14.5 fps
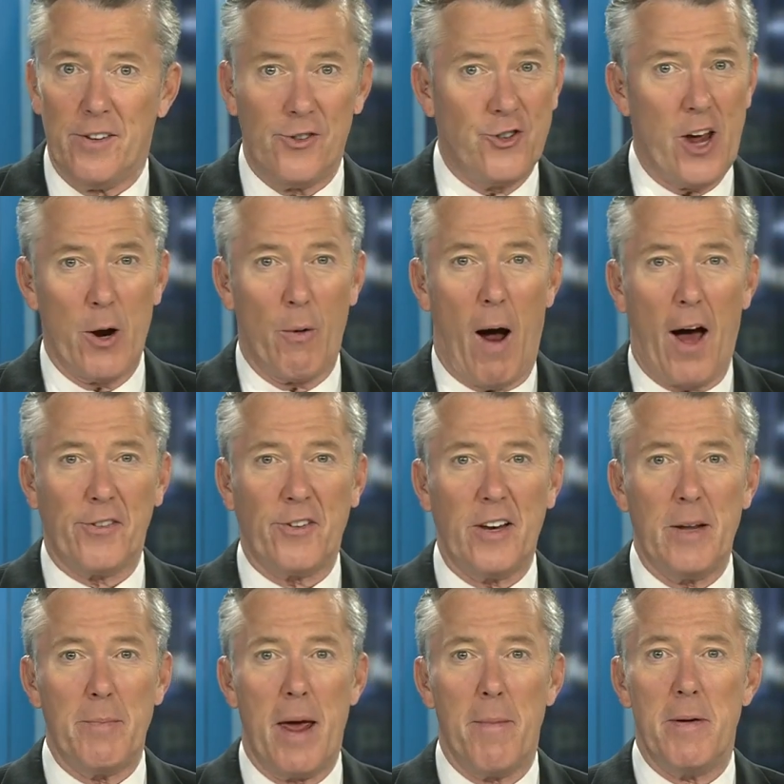His
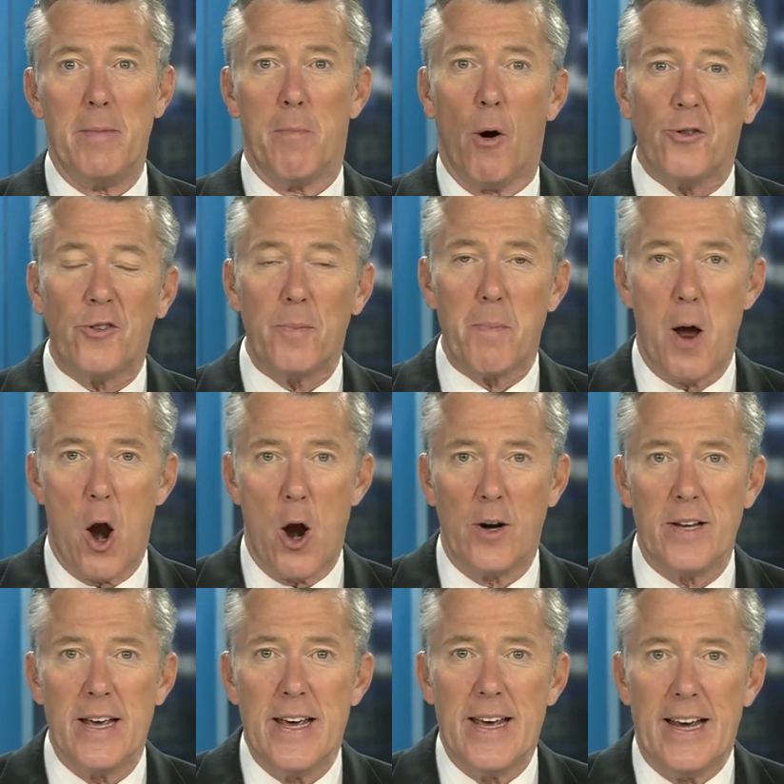generosity may be most
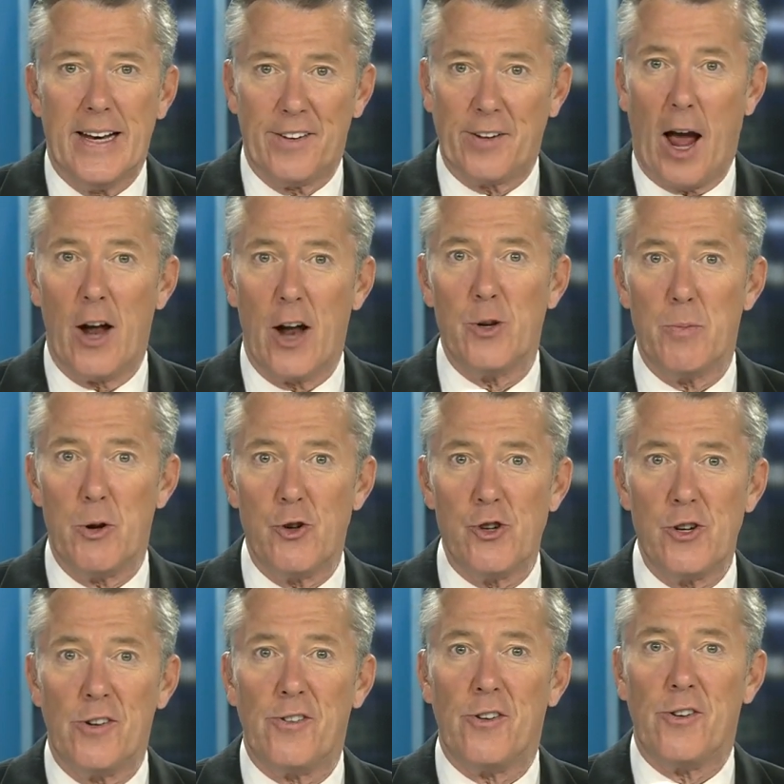apparent in his
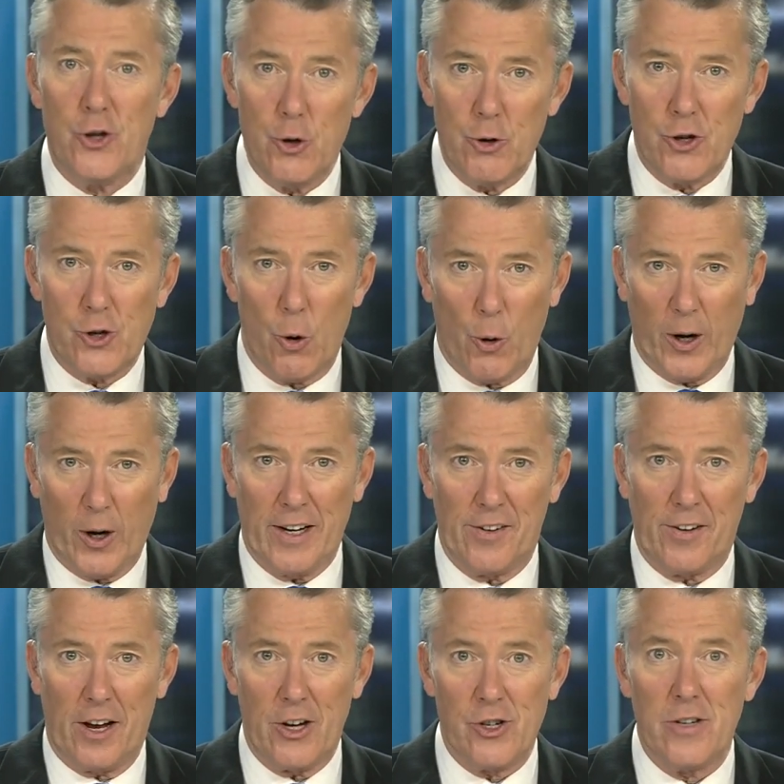contributions to Jewish
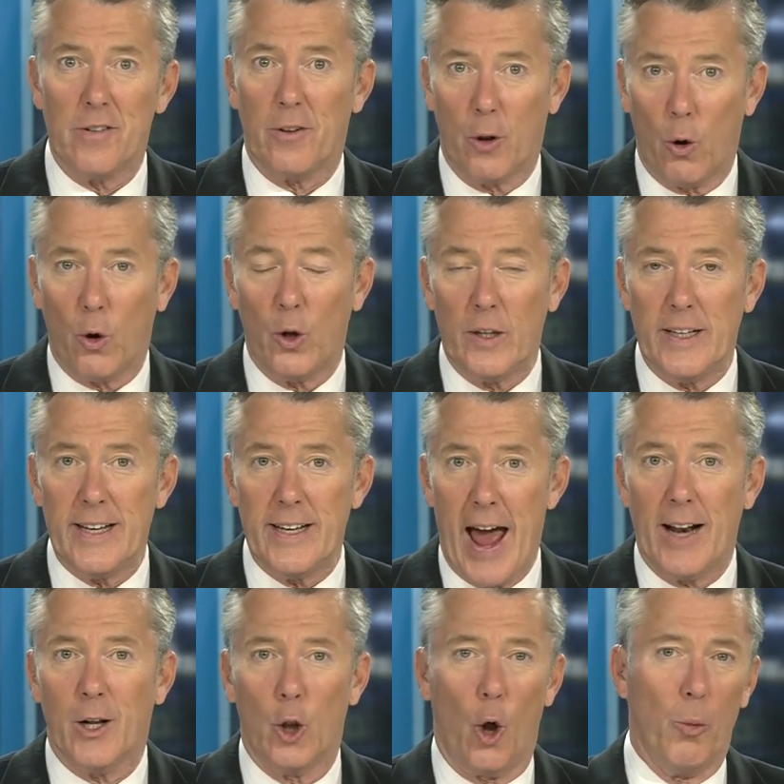organizations locally
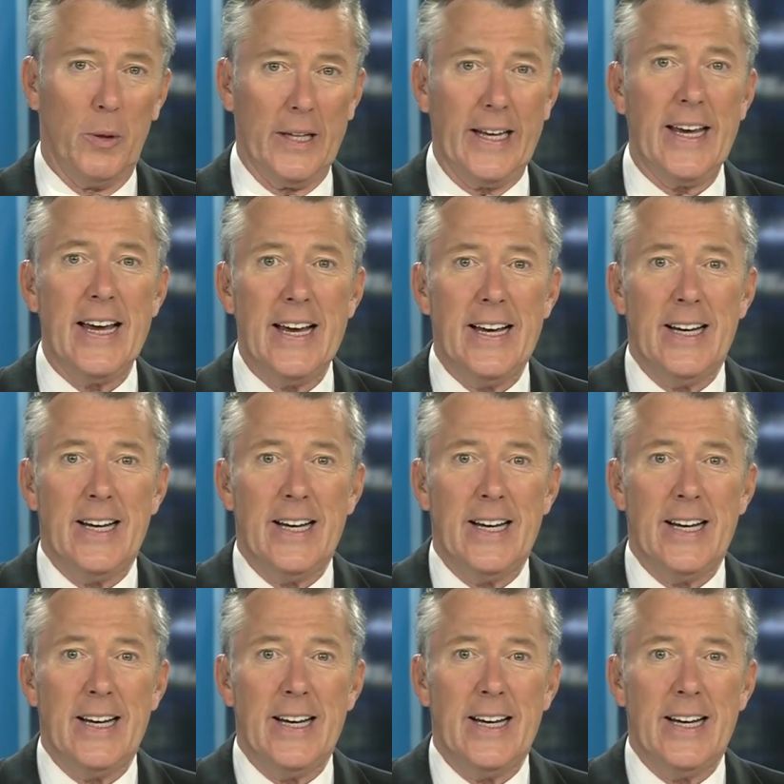and globally.